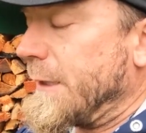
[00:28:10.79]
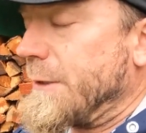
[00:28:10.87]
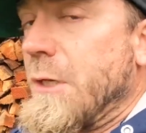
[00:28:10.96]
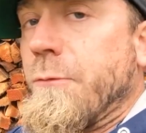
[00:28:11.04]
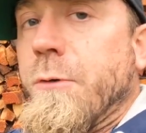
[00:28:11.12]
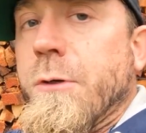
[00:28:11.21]

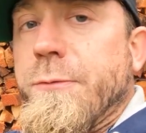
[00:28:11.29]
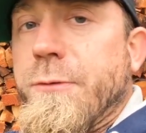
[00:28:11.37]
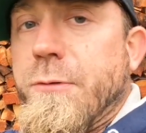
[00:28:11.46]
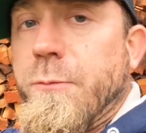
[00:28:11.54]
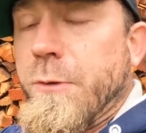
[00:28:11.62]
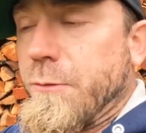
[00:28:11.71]
tin
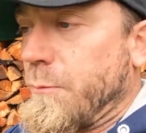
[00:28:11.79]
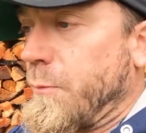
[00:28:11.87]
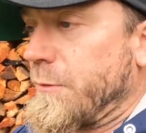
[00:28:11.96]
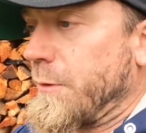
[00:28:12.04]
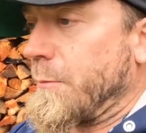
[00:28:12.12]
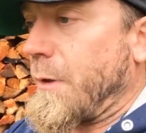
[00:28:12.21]
roofs
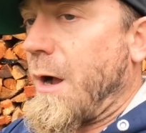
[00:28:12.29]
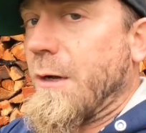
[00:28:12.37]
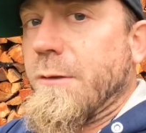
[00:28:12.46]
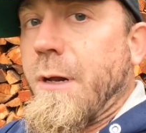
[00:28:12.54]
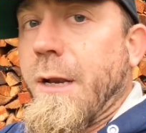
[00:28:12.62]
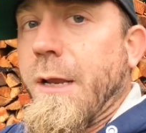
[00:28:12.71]
with some
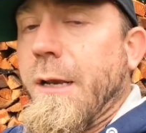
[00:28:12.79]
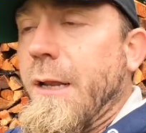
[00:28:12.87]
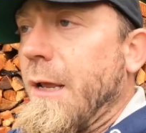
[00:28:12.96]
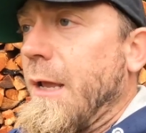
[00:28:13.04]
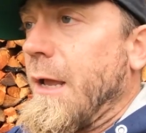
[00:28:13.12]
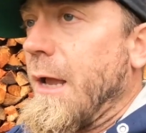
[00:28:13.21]
logs on it,
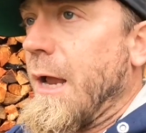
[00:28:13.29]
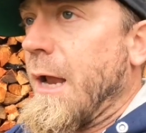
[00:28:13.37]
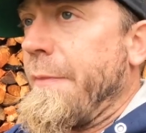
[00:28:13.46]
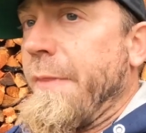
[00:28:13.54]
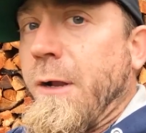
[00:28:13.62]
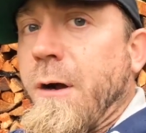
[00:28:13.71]

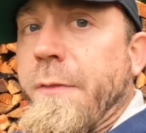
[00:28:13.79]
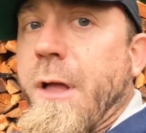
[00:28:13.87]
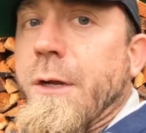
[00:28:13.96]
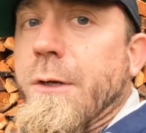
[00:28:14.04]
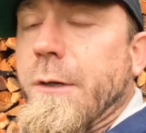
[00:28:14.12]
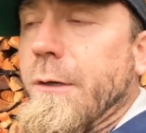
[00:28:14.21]
and they call
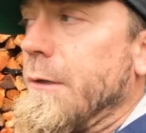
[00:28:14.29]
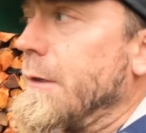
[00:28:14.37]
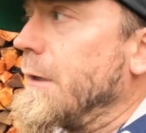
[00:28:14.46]
that good.